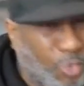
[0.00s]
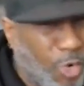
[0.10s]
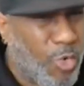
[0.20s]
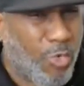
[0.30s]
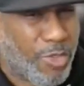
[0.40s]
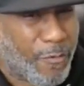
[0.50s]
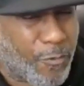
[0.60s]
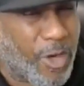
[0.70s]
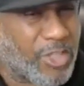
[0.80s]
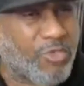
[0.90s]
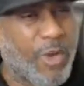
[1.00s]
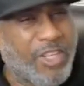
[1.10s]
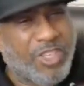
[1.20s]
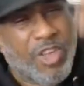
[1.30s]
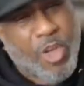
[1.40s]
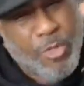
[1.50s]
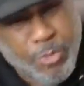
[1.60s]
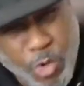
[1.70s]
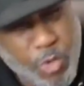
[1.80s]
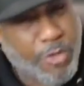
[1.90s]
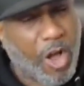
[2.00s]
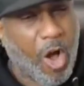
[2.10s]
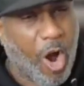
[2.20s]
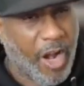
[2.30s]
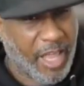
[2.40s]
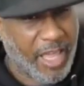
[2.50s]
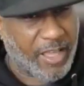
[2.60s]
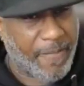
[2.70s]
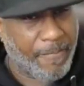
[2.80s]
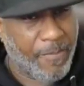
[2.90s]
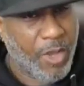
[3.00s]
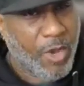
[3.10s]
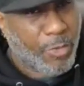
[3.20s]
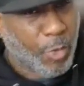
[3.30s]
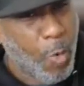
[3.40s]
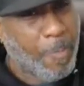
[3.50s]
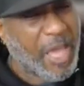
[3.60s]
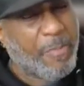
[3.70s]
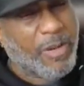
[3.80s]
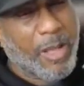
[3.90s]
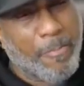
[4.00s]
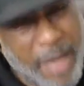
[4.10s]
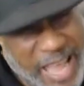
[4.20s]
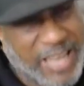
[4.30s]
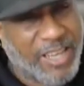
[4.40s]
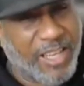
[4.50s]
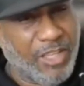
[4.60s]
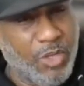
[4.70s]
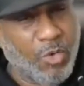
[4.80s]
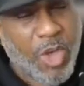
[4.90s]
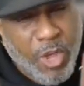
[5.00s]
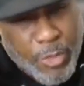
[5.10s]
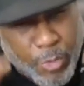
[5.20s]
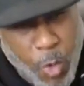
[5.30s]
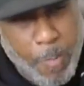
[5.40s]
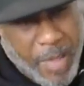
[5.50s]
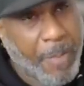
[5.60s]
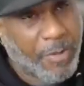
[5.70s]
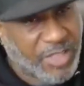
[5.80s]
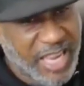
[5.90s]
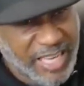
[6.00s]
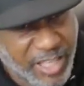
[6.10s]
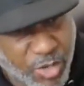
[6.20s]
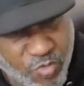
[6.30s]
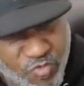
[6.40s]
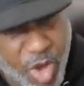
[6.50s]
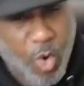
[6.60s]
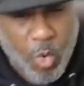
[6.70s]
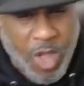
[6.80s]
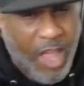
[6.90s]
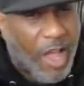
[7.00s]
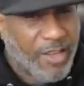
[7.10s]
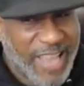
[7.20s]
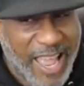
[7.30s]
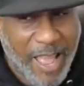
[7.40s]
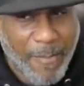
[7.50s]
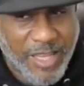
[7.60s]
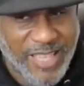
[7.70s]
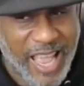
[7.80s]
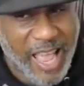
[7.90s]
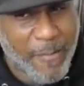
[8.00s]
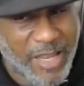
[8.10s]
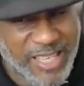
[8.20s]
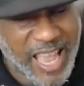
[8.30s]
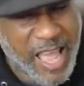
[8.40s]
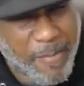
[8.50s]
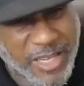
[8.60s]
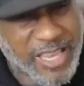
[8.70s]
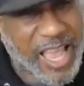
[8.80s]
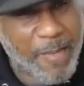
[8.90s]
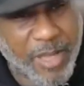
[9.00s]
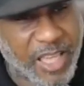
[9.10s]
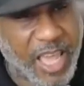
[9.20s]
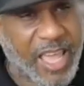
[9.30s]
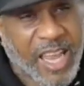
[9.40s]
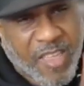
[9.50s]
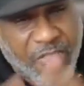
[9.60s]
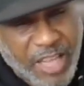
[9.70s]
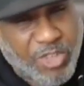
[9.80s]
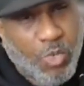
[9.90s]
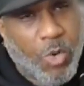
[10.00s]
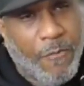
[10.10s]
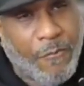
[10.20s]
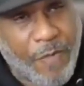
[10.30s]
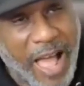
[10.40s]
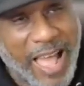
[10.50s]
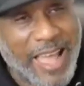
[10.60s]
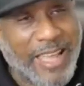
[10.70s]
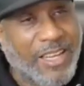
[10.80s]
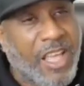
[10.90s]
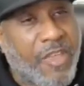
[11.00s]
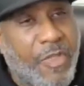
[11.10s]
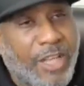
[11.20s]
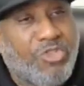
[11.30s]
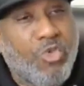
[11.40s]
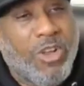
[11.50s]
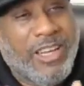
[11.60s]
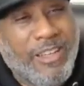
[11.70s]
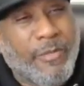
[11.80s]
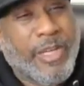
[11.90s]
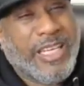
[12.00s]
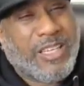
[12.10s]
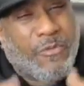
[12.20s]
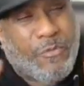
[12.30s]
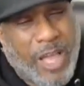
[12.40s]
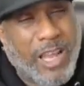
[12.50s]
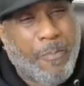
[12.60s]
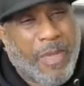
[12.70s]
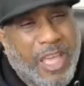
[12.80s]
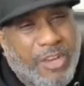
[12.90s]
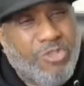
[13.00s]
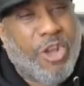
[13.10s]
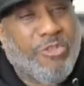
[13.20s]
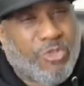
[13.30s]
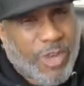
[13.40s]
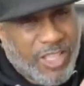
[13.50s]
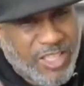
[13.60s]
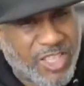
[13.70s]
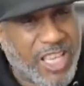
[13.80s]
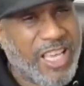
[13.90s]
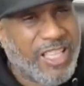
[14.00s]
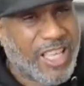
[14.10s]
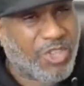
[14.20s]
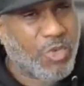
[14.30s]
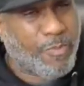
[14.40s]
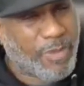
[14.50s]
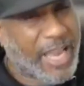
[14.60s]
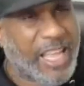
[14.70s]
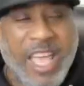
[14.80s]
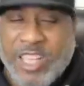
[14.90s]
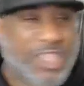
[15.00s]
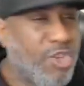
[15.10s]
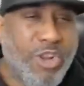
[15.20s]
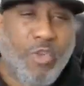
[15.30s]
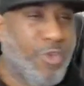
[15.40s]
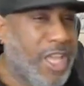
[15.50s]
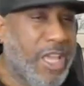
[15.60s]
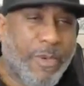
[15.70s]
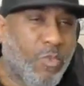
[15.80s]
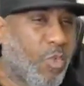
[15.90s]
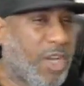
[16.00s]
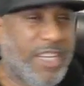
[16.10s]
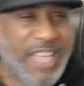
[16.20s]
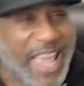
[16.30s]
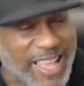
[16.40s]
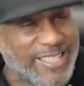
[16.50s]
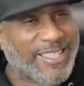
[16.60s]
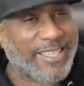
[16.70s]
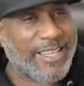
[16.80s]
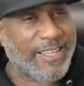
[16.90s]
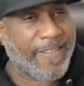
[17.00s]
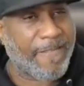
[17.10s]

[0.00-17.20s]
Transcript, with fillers: through the frustration, through the heartache, through people abandoning you, through people telling you no, time and time and time and time again that you will find that you are literally developing and nurturing the seed that you planted. So you don't need but one yes.